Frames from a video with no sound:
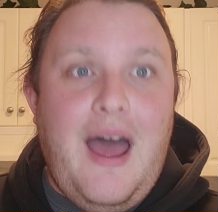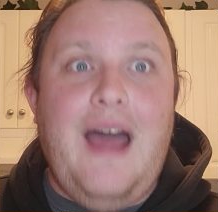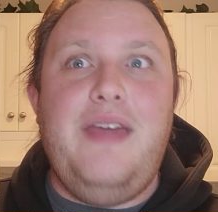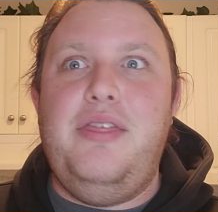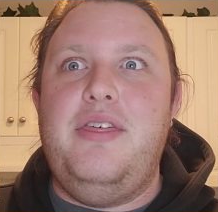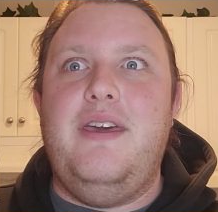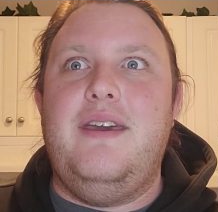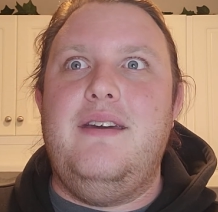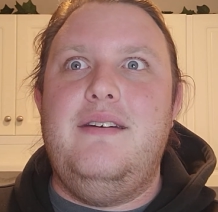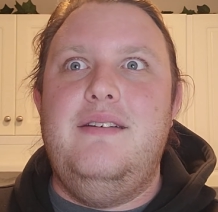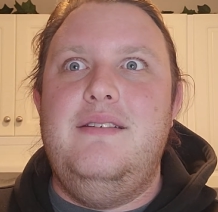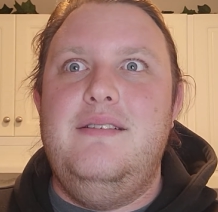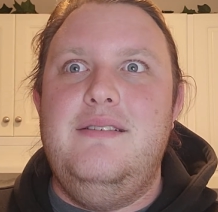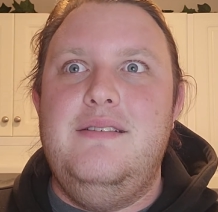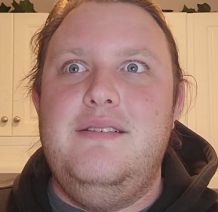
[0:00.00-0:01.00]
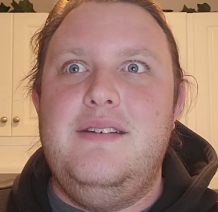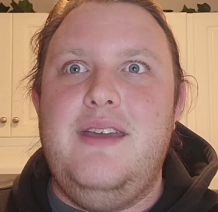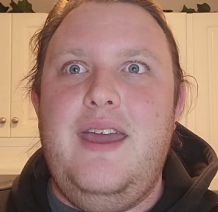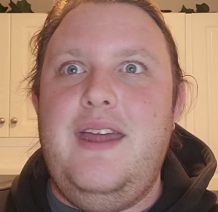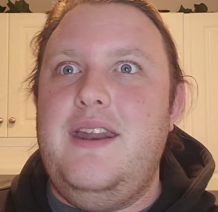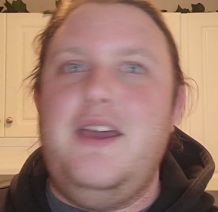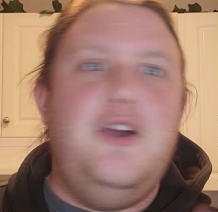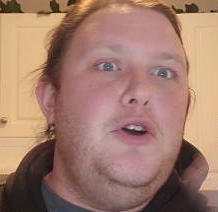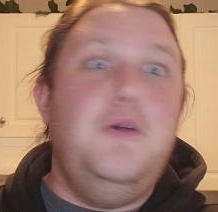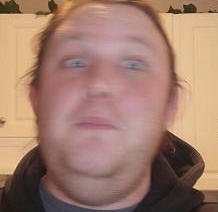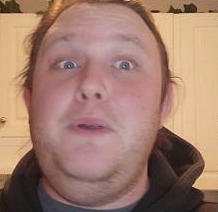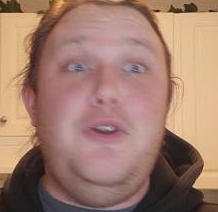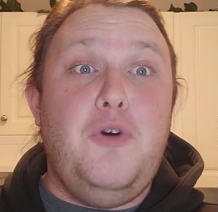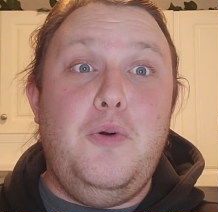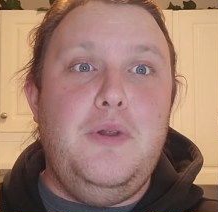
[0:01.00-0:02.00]
I think, and I could
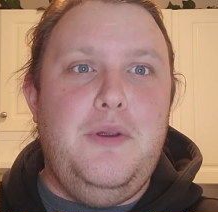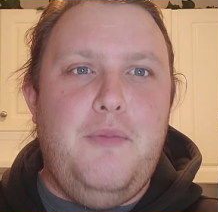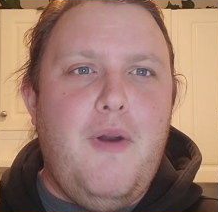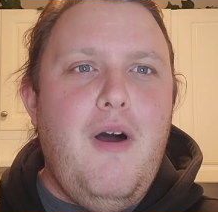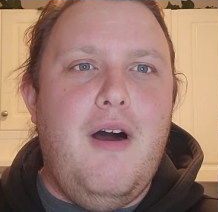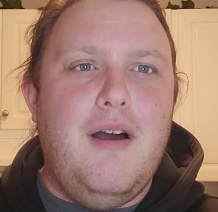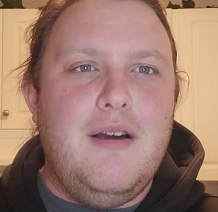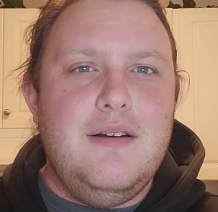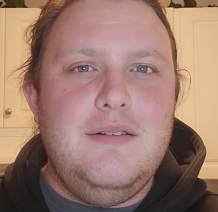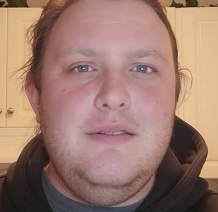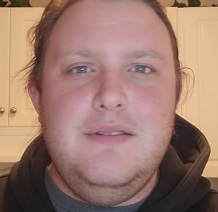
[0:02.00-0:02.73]
be totally wrong,